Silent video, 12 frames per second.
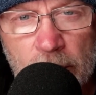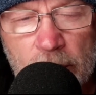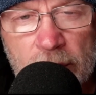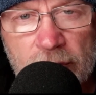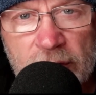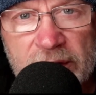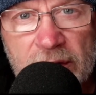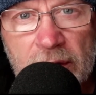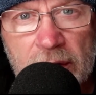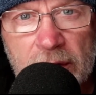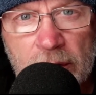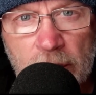you can
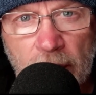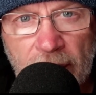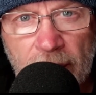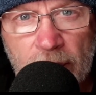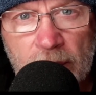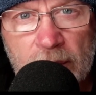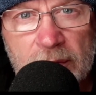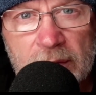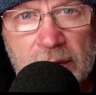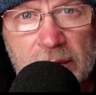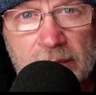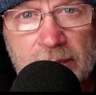return your
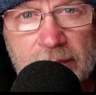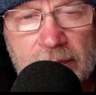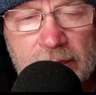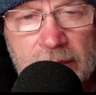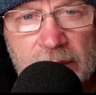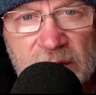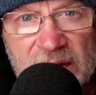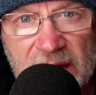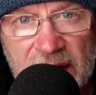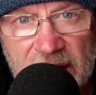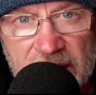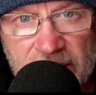thoughts
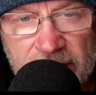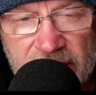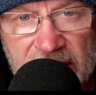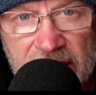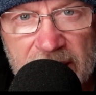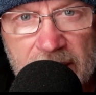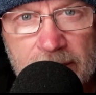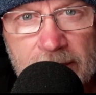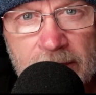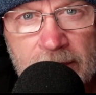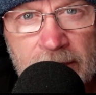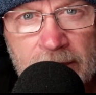to this feeling,
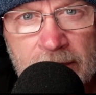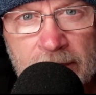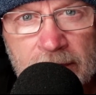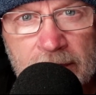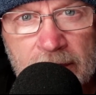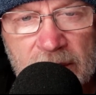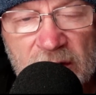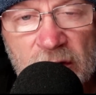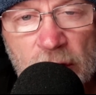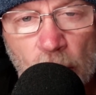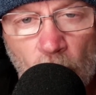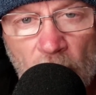
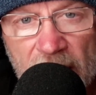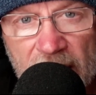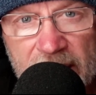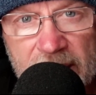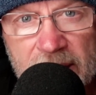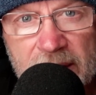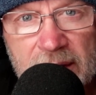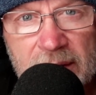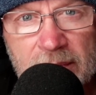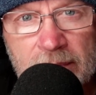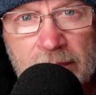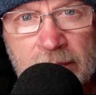this awareness,
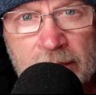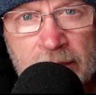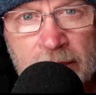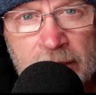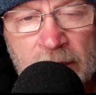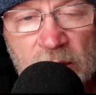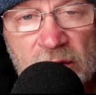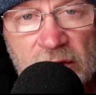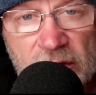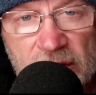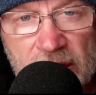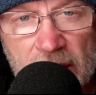
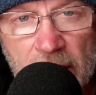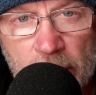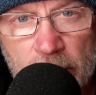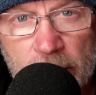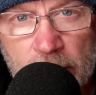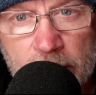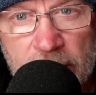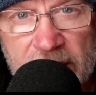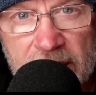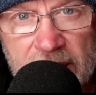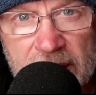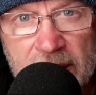to slow your
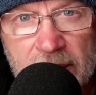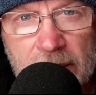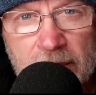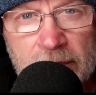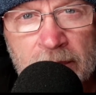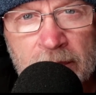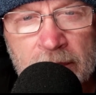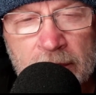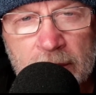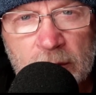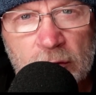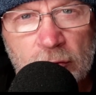breathing,
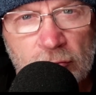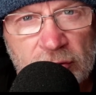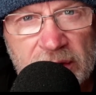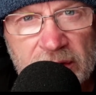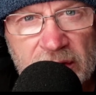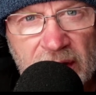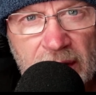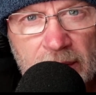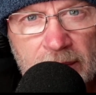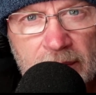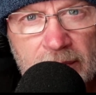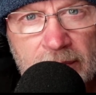to reach
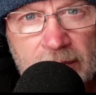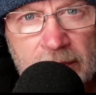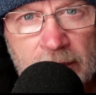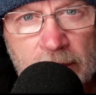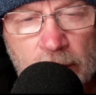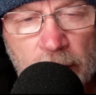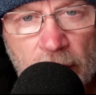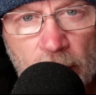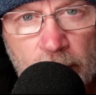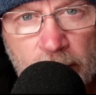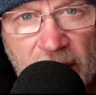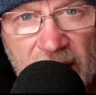out with
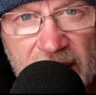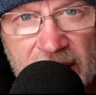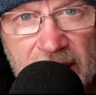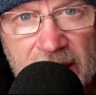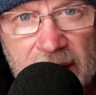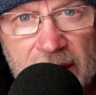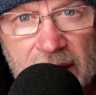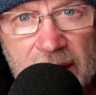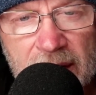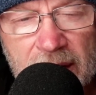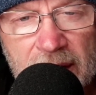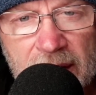your mind
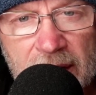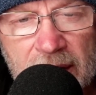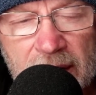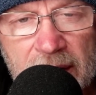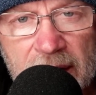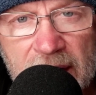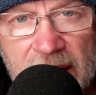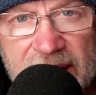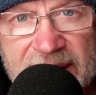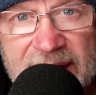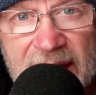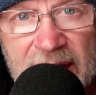
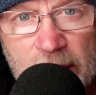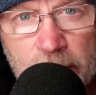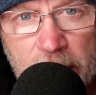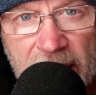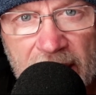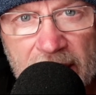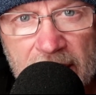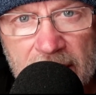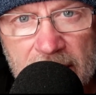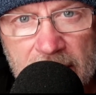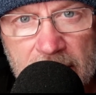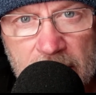and take back
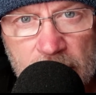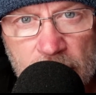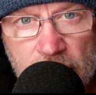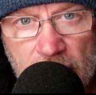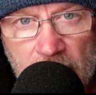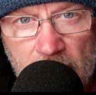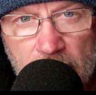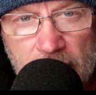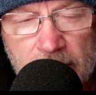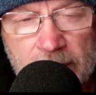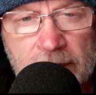control